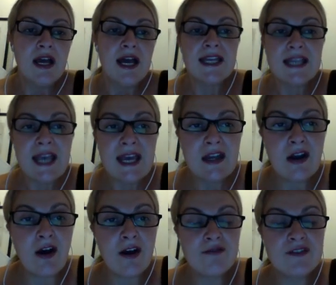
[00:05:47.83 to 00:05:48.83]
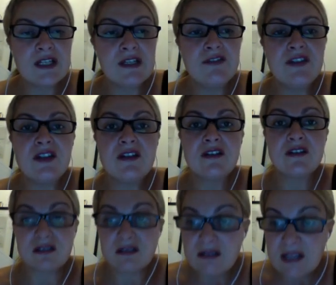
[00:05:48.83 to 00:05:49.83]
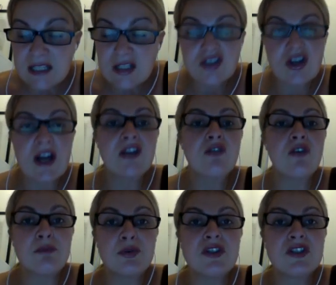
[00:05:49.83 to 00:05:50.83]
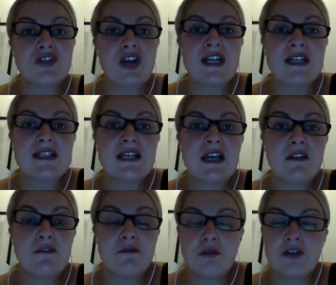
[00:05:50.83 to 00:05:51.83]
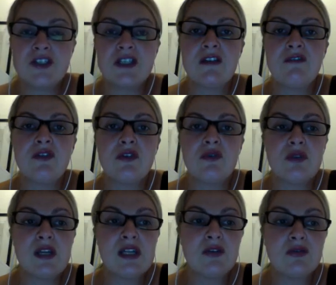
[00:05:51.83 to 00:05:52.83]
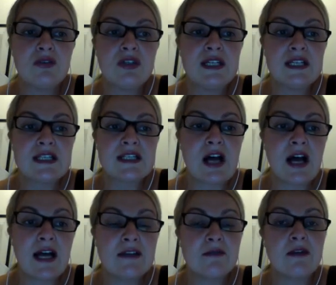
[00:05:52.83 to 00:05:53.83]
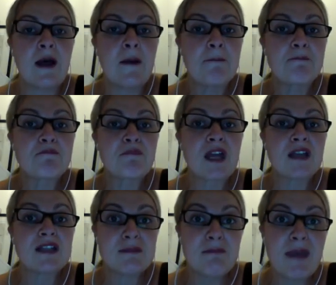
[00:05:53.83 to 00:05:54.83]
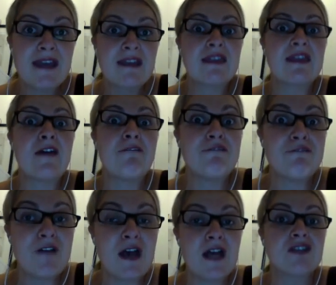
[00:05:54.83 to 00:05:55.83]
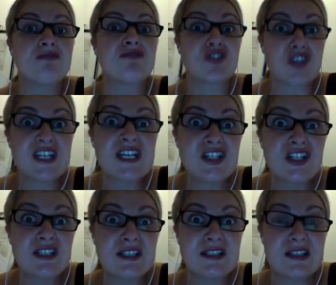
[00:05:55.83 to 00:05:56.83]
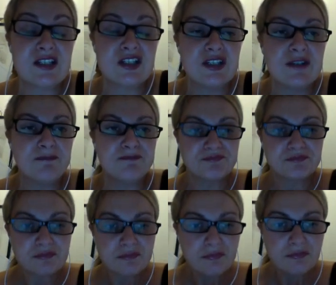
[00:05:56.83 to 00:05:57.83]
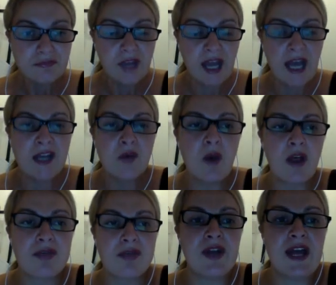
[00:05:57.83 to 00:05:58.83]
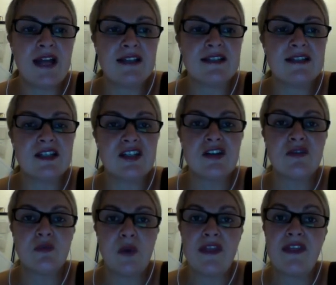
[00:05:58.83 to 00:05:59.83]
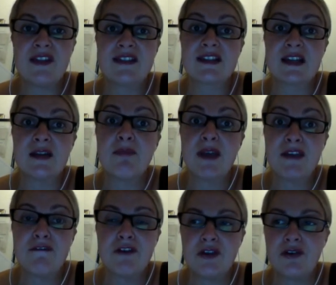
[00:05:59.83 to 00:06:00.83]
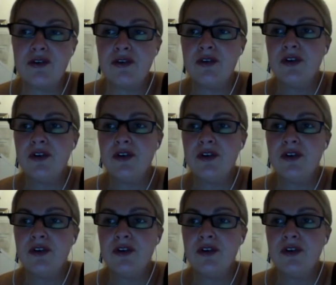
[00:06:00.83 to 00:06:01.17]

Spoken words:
again, I've delivered this training, or I've put this training together for you to give you a really good insight to make a strategic decision and a well thought out decision whether it's going to be for you.